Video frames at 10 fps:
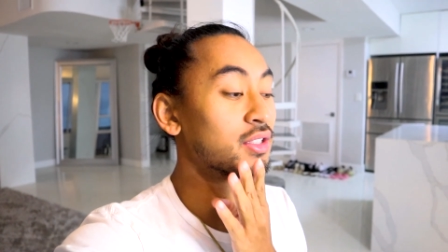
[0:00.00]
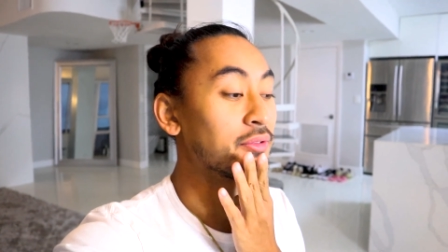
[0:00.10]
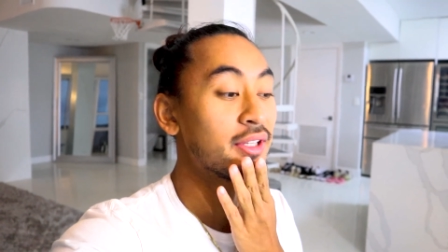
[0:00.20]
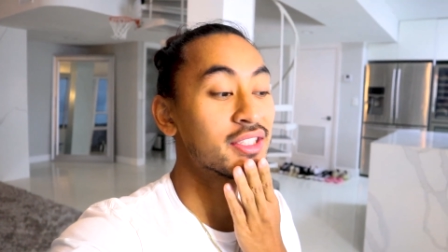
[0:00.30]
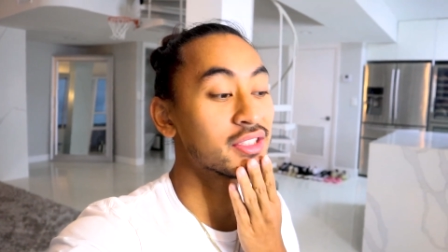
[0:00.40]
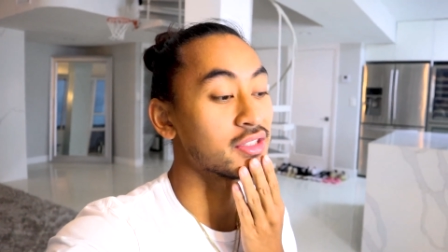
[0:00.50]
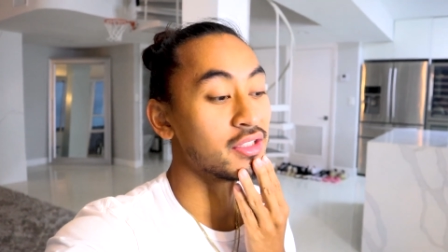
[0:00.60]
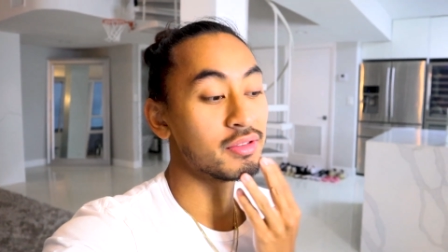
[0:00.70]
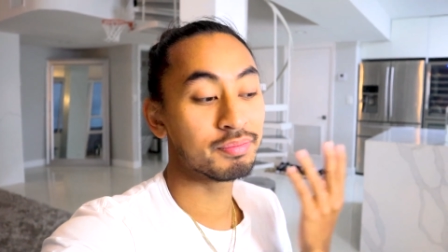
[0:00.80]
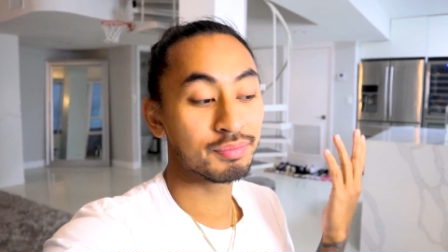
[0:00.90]
So day
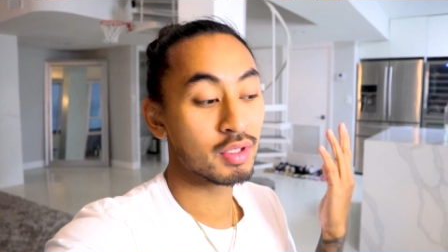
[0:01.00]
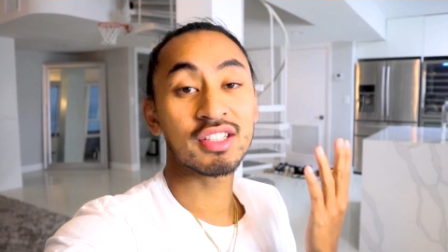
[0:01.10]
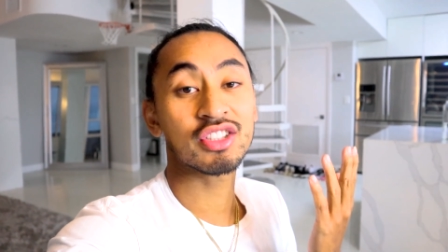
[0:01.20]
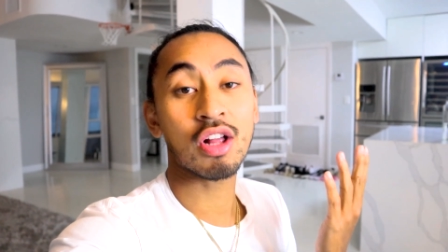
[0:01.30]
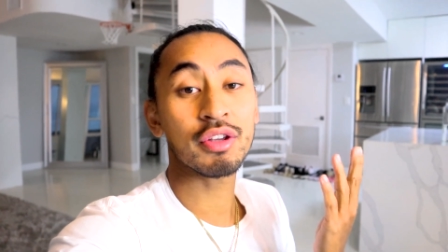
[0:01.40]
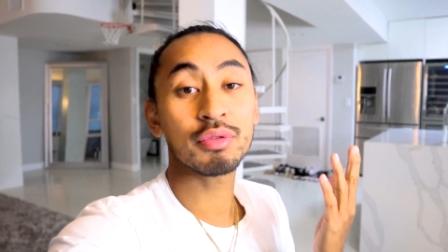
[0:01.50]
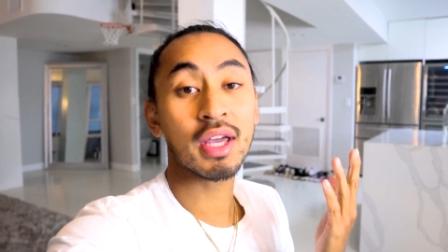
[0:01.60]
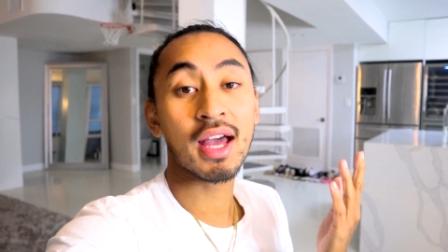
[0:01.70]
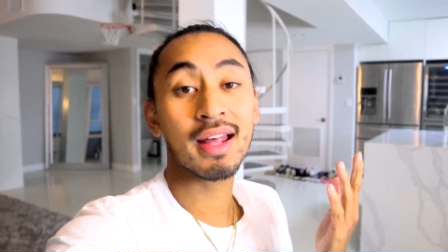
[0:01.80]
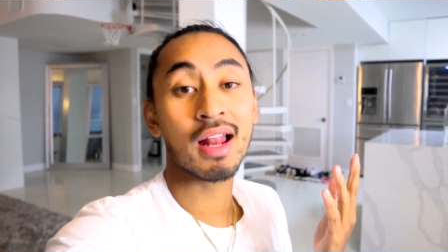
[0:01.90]
16, this is all you
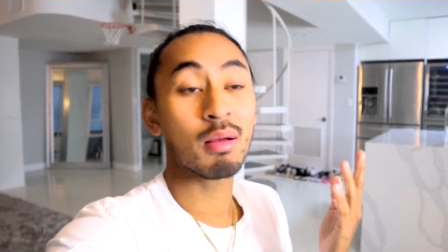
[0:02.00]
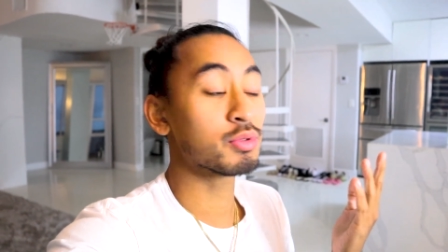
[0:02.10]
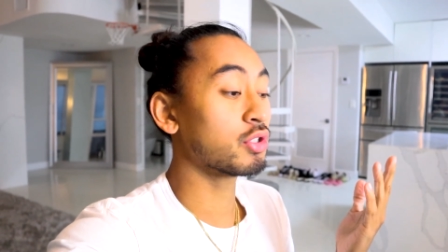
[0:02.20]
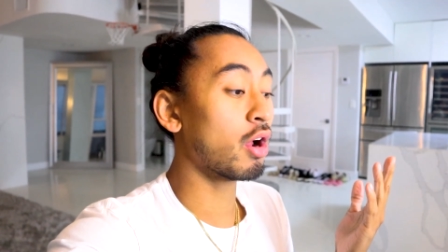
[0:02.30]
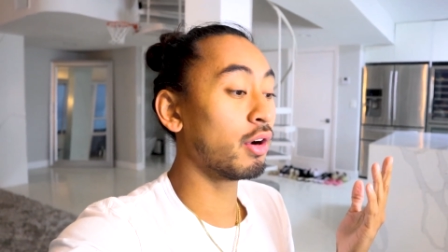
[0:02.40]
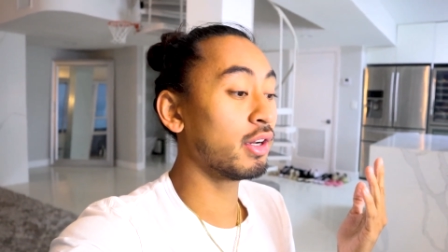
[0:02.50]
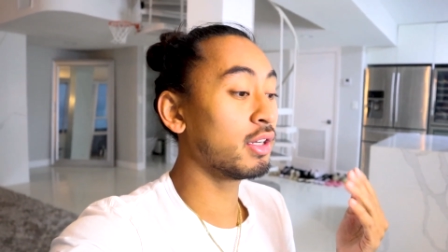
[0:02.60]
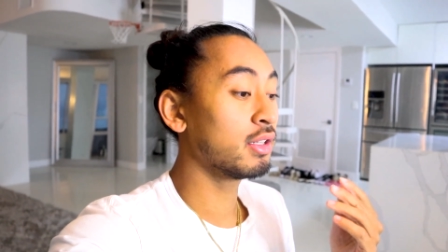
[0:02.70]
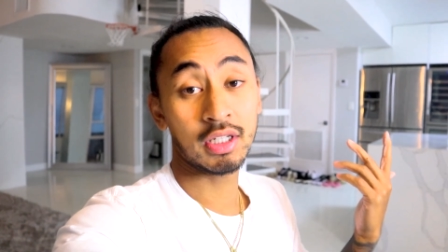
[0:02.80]
get, I'm sorry.